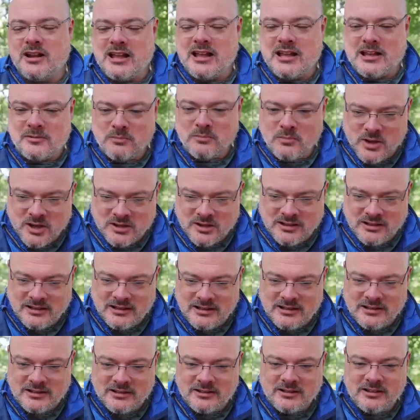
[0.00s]
and
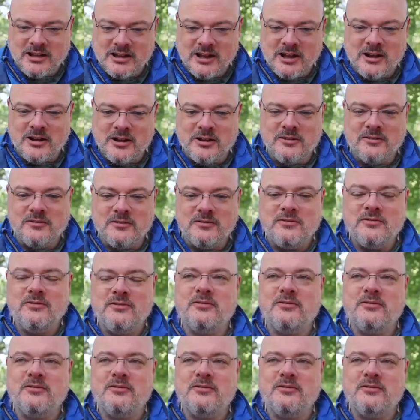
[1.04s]
modeling of